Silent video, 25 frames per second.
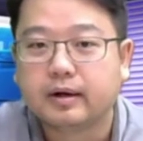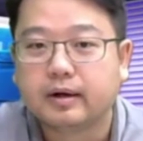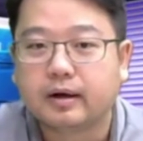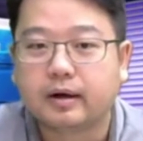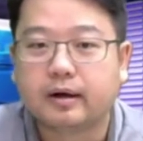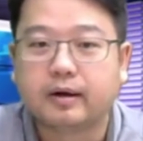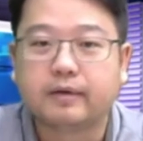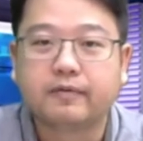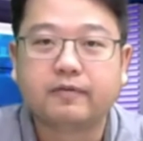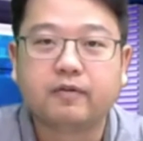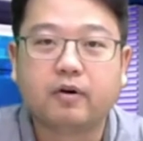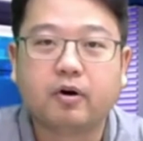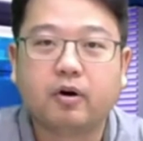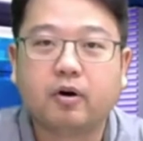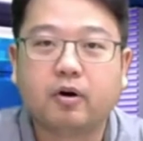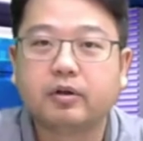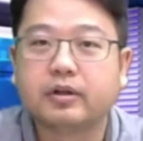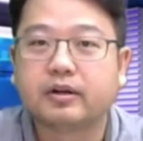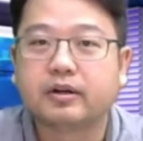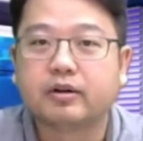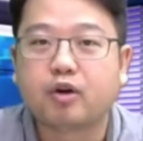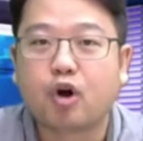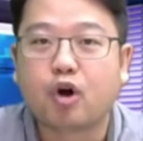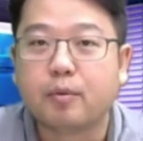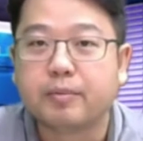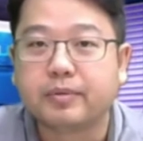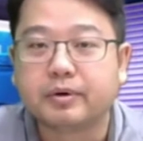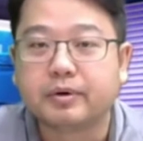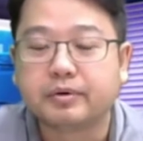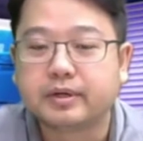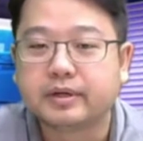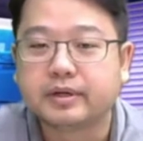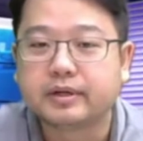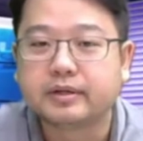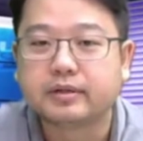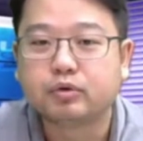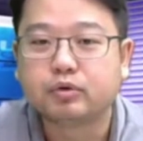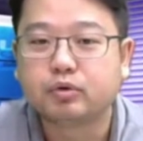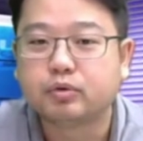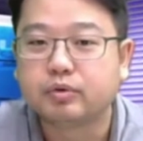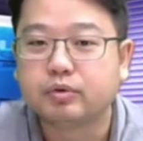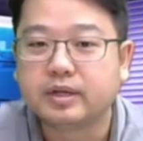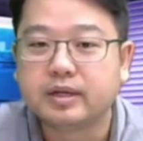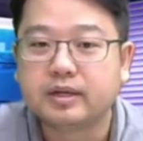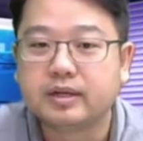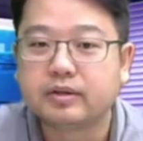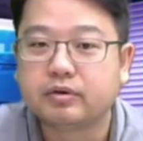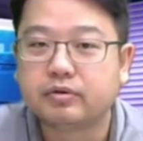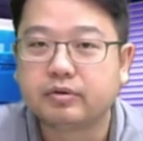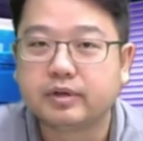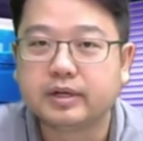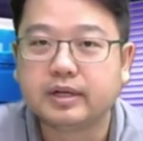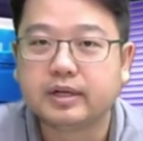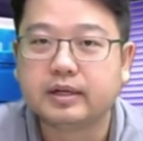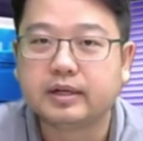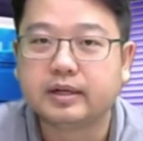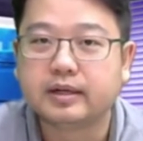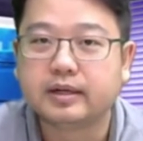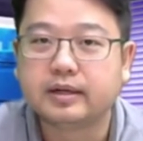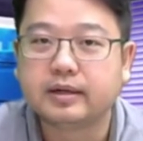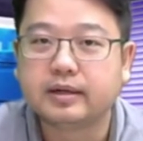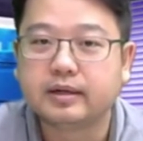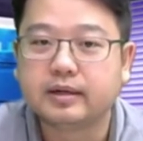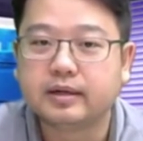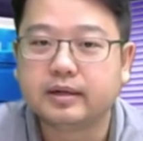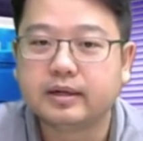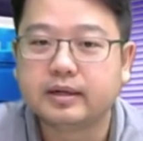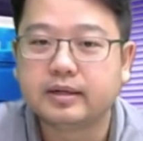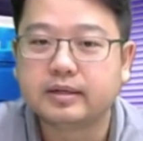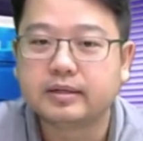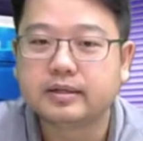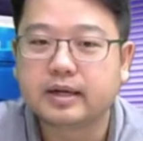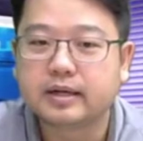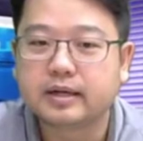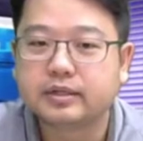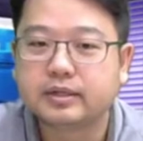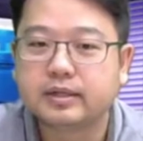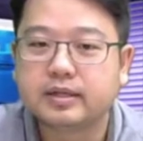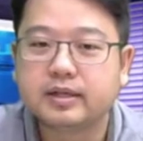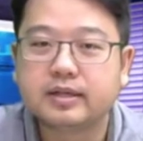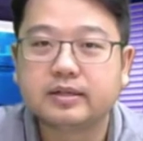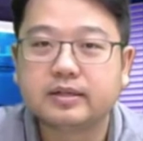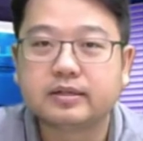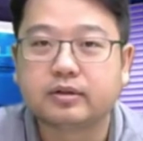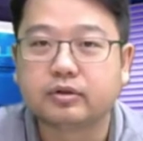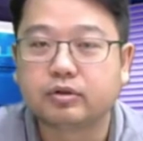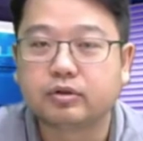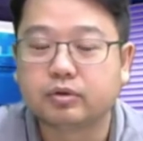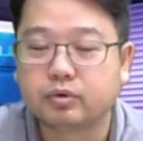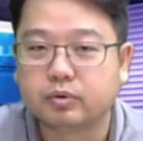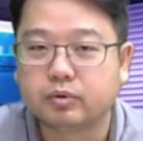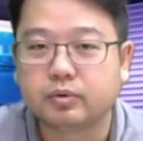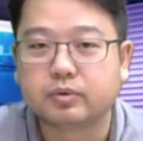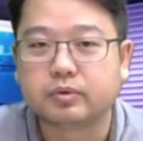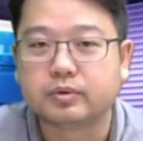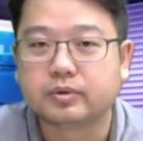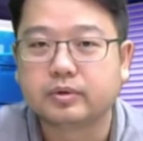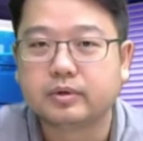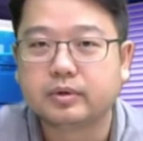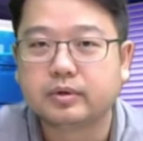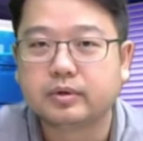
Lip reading: for all the computer 2D, 3D. It's a tool.